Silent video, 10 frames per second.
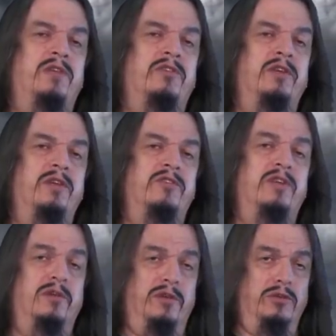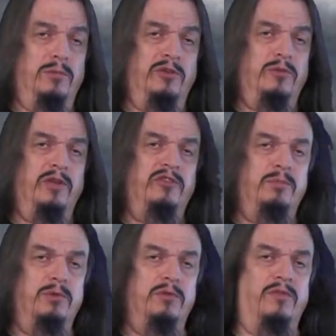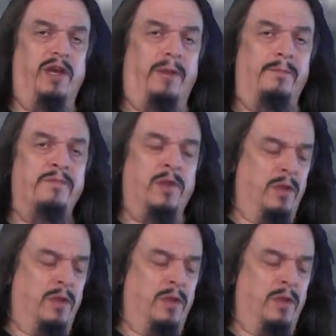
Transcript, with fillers: Yes, it is, and there are numerous ways to prove that.